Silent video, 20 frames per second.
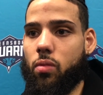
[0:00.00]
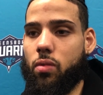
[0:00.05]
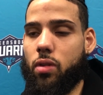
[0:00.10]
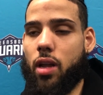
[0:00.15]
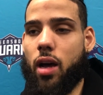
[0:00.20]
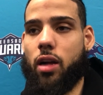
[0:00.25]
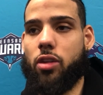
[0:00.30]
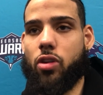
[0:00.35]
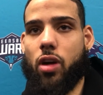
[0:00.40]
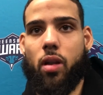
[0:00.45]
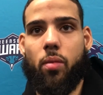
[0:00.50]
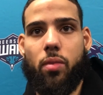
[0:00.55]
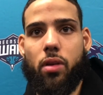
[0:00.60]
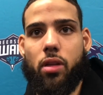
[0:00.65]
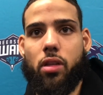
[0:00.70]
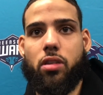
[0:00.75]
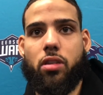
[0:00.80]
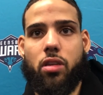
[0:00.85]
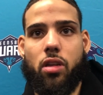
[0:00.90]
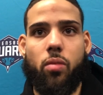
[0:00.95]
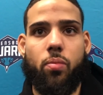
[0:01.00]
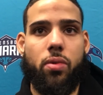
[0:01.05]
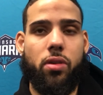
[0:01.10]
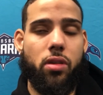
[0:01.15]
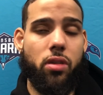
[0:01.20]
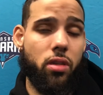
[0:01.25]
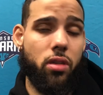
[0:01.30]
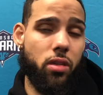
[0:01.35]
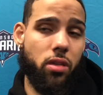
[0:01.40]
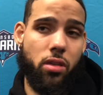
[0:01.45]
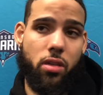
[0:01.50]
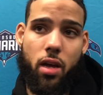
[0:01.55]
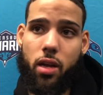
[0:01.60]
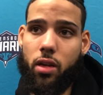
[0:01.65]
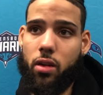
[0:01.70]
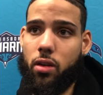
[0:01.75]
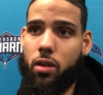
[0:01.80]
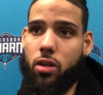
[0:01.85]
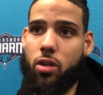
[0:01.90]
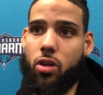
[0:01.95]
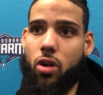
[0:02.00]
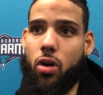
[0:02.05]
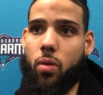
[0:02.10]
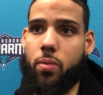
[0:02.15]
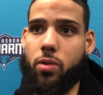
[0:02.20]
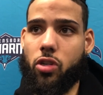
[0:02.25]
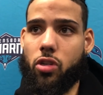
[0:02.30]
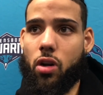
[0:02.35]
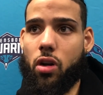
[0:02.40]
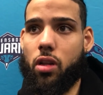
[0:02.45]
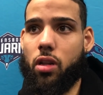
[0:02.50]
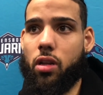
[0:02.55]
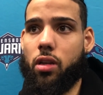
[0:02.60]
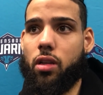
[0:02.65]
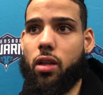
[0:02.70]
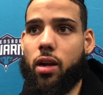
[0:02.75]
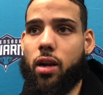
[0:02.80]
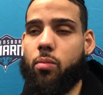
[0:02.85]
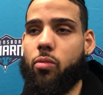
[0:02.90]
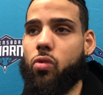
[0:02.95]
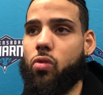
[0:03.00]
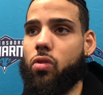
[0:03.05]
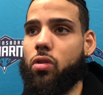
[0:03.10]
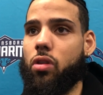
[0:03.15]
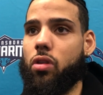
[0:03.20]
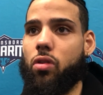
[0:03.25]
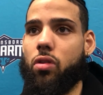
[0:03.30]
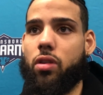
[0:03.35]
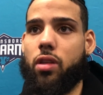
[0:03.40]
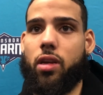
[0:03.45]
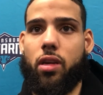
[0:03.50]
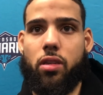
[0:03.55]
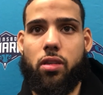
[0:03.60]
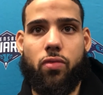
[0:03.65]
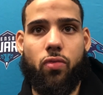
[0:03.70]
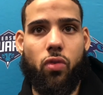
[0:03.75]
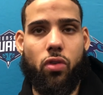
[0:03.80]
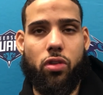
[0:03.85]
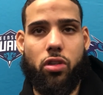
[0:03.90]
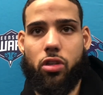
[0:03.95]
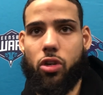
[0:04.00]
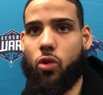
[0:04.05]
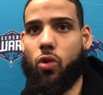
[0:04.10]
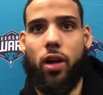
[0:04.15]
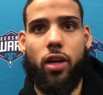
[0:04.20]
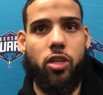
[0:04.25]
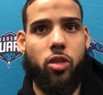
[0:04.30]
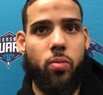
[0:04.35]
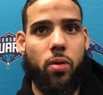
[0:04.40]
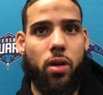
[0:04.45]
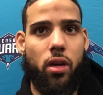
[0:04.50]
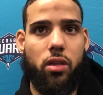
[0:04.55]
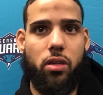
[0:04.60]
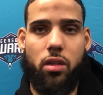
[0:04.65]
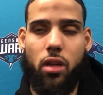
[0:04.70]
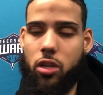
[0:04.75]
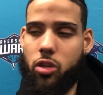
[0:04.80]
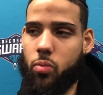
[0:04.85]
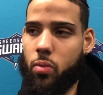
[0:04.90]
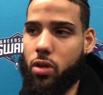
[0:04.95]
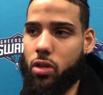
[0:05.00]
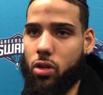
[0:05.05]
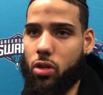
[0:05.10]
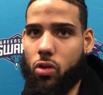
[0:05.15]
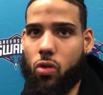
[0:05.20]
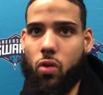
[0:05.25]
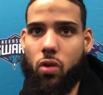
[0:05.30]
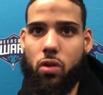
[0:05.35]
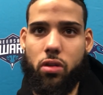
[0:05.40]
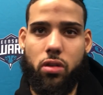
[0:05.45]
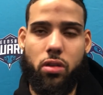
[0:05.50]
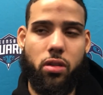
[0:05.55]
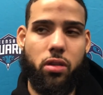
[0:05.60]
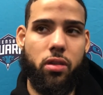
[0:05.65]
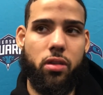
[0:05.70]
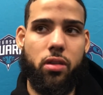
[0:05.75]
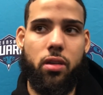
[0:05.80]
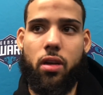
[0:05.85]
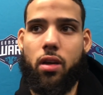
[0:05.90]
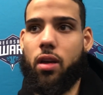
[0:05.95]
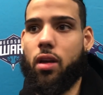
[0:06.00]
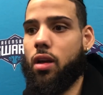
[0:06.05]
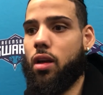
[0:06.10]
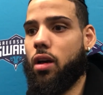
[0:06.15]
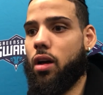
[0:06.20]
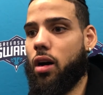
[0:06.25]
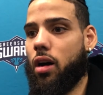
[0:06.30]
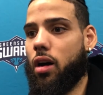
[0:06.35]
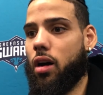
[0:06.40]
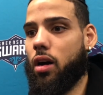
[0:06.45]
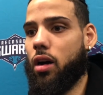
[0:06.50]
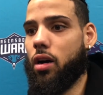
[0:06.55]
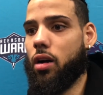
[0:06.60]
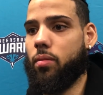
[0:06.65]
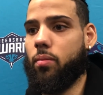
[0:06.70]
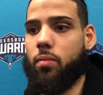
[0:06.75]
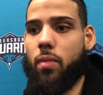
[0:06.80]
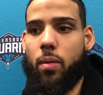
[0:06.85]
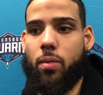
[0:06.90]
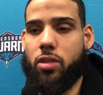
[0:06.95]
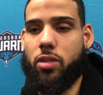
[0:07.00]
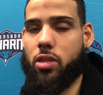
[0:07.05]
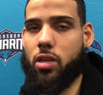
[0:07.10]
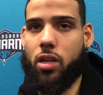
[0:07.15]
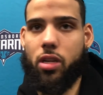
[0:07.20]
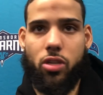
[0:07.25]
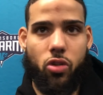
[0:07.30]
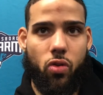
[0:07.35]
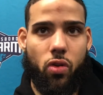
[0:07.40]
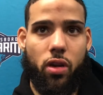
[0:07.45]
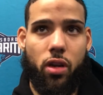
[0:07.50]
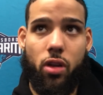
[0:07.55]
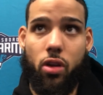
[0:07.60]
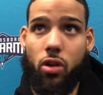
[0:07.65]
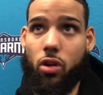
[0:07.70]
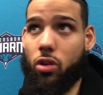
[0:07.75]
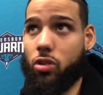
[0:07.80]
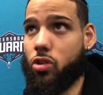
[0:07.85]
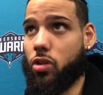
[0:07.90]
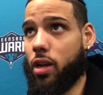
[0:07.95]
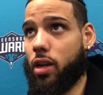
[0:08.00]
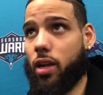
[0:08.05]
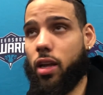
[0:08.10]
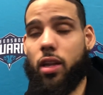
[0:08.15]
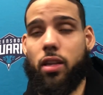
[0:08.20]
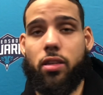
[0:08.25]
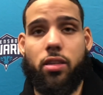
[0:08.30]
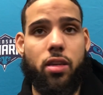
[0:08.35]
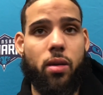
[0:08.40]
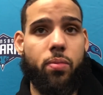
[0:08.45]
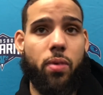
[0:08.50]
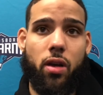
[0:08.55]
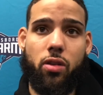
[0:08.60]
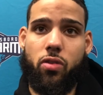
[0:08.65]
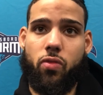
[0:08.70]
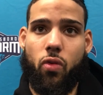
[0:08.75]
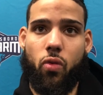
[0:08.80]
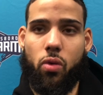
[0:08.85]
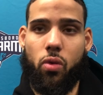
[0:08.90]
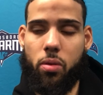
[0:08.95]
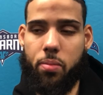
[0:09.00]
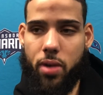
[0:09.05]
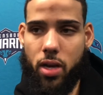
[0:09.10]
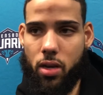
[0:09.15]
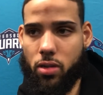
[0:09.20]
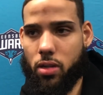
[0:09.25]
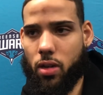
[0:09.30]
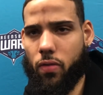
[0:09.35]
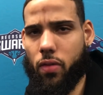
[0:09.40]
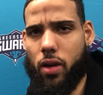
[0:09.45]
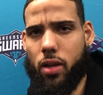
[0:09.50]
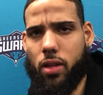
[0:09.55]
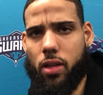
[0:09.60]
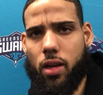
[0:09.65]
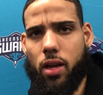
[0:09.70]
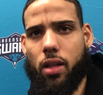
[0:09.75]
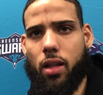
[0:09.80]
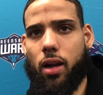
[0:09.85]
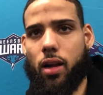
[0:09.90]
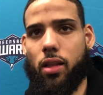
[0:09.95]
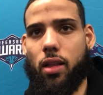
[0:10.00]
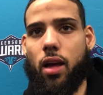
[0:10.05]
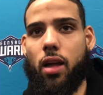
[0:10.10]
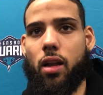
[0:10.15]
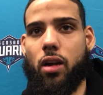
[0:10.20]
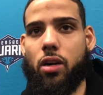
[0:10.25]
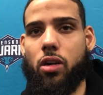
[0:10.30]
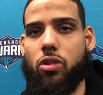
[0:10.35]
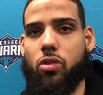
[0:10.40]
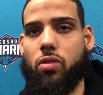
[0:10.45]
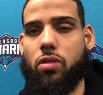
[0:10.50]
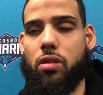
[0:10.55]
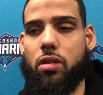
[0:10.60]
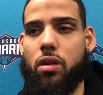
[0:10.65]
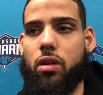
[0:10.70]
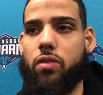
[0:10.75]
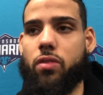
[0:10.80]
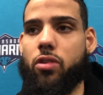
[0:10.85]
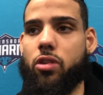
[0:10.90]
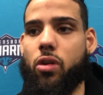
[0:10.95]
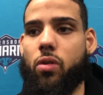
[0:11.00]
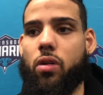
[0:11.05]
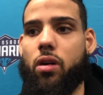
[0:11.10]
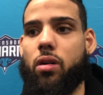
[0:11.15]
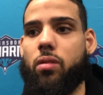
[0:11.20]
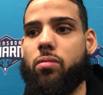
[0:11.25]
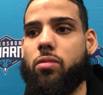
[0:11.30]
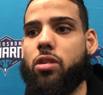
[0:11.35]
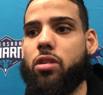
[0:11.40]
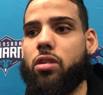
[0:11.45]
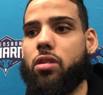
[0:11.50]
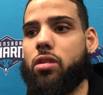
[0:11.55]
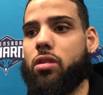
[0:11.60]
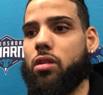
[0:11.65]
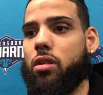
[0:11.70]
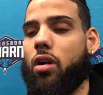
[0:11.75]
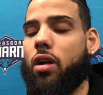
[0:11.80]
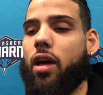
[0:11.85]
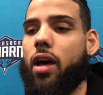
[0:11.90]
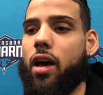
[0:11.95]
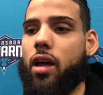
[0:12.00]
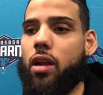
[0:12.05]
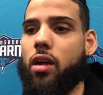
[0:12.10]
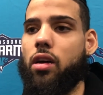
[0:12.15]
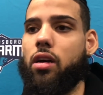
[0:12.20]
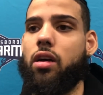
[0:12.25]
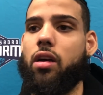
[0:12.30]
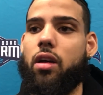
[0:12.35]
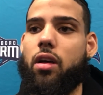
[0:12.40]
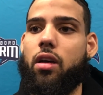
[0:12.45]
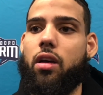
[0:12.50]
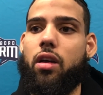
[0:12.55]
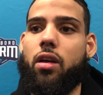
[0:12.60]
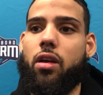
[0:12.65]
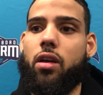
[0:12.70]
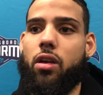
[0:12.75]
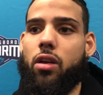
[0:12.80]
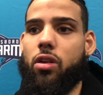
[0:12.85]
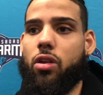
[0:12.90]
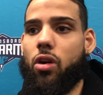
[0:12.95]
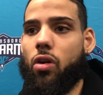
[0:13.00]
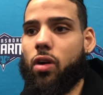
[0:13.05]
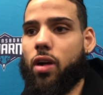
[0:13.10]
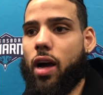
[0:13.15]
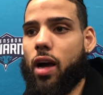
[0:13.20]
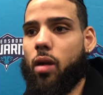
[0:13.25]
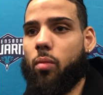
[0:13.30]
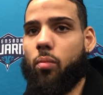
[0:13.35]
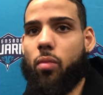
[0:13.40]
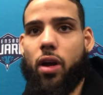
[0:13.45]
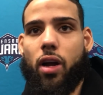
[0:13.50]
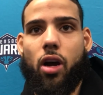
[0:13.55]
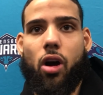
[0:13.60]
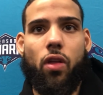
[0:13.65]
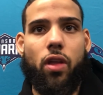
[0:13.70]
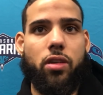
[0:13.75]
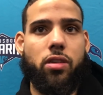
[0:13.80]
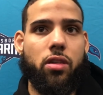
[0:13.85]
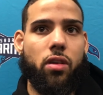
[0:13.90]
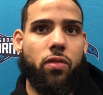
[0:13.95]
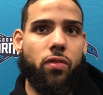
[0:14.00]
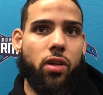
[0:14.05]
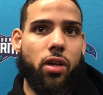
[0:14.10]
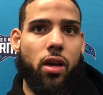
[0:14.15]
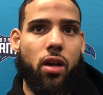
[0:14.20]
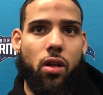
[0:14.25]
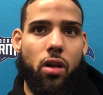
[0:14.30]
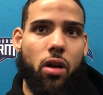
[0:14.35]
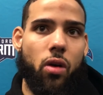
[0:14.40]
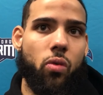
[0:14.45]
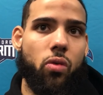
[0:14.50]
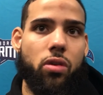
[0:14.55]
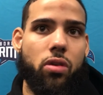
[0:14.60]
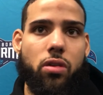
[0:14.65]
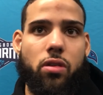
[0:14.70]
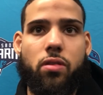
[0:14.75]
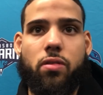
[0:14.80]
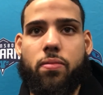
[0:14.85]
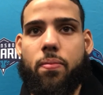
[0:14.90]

not trying to be the centerpiece because, like, you know, up in Charlotte, like, I'm doing little things to create space, like sprinting the corners and maybe setting a screen or trying to get tip outs for rebounds, stuff like that, like a lot of hustle stuff. So just learning how to, you know, kind of bring all that stuff together at once.